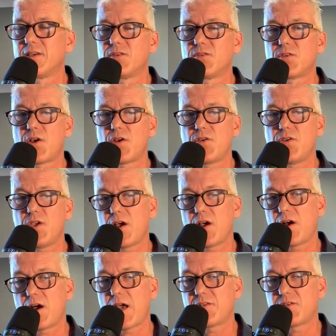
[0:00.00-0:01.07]
So yeah,
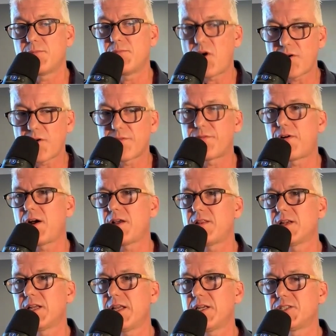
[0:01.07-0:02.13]
I had to modify
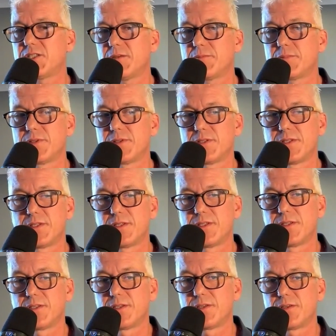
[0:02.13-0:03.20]
the leadership
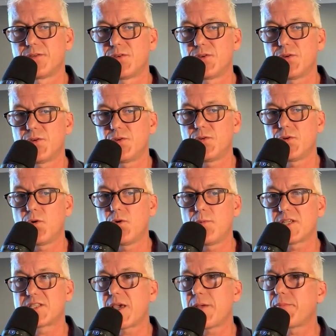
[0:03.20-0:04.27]
to
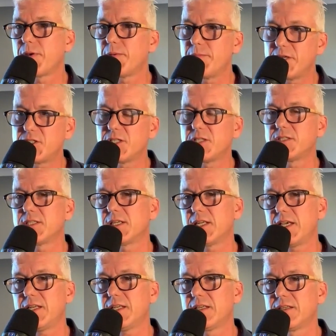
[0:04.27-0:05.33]
almost get permission to
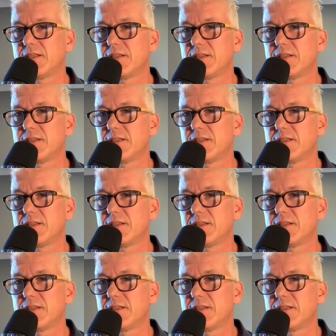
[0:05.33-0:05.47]
lead.